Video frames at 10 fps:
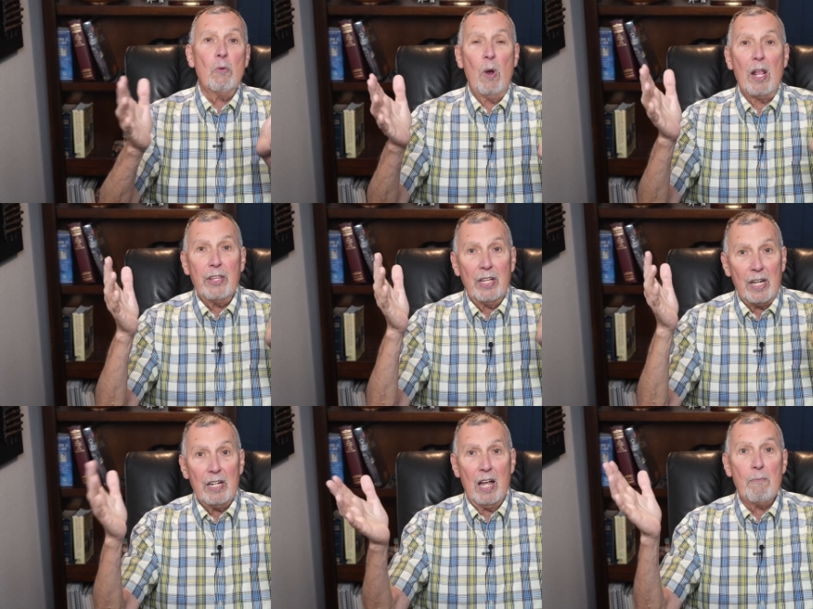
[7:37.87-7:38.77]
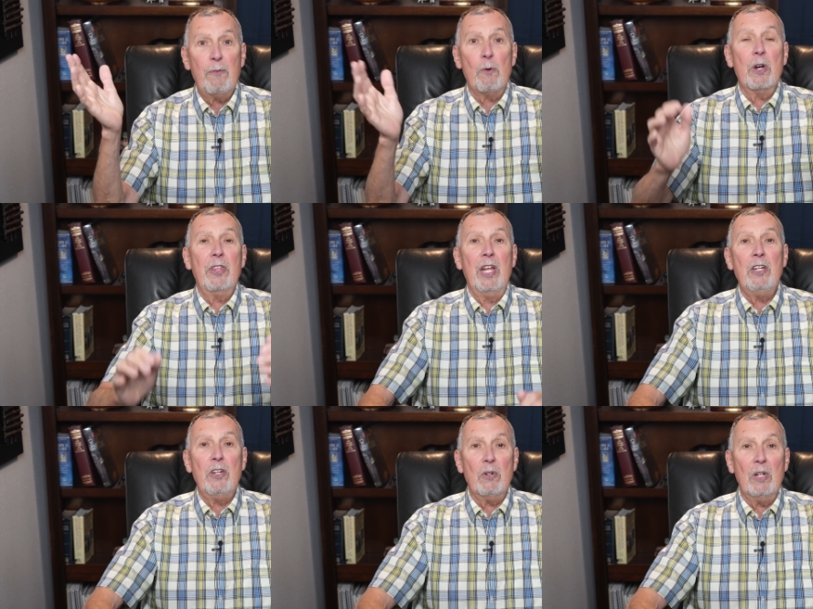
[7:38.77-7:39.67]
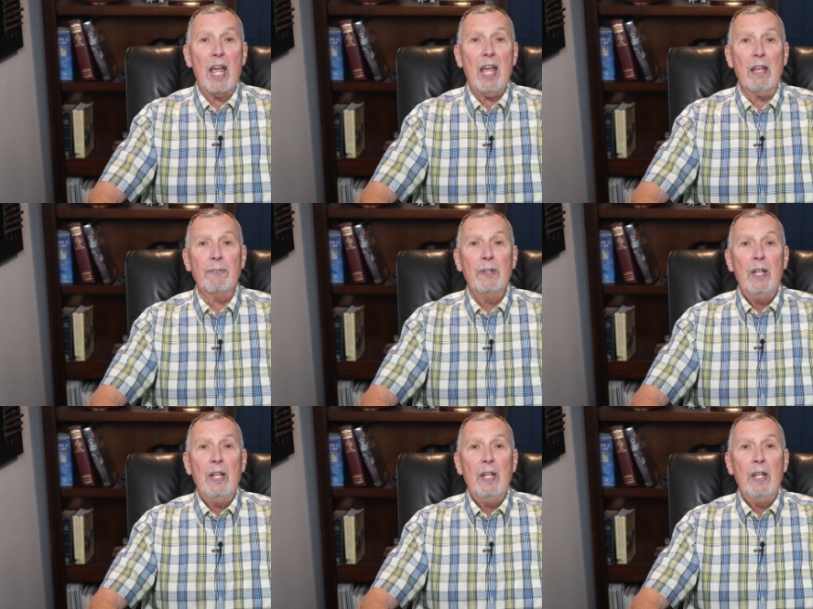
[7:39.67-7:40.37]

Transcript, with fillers: wealth can come forth into your life.